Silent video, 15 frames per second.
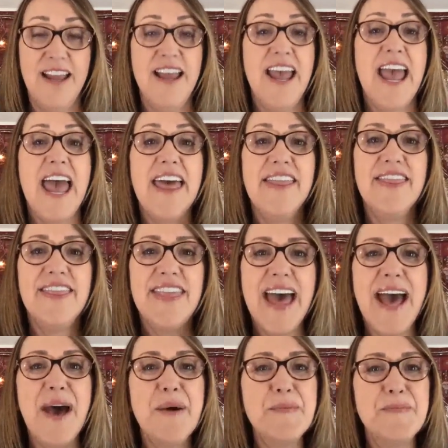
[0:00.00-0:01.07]
And
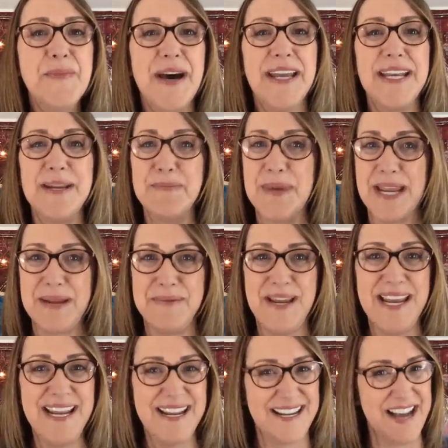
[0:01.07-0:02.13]
that money,
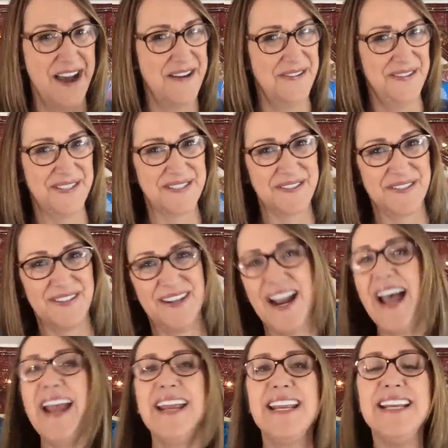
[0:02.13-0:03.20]
baby, goes
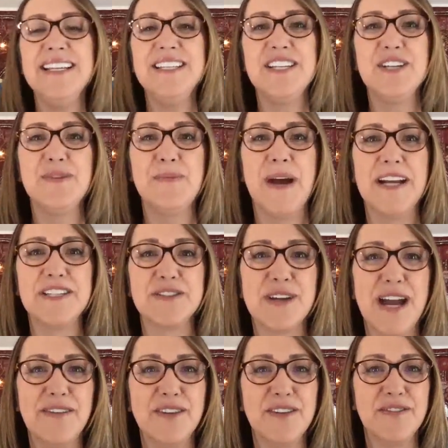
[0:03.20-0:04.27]
right into my
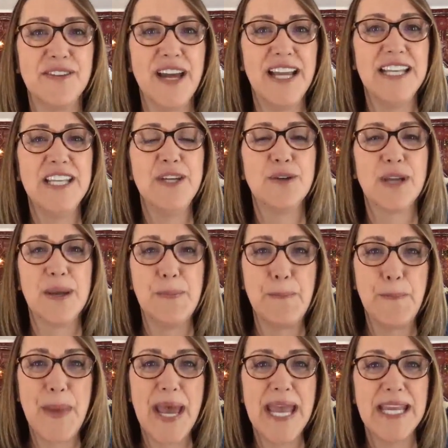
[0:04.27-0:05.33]
travel fund. You can
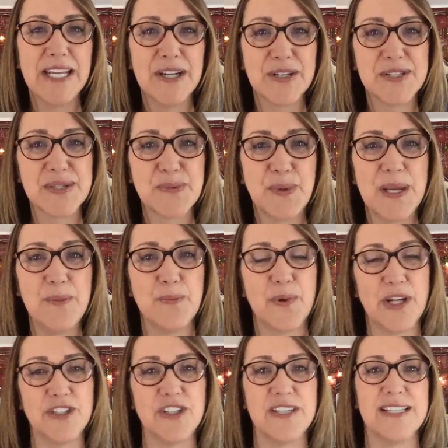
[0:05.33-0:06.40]
bet your sweet
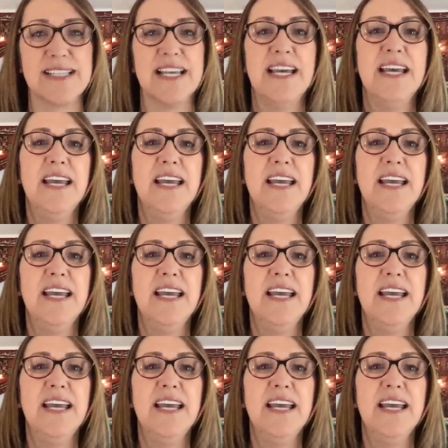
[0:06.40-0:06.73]
britches.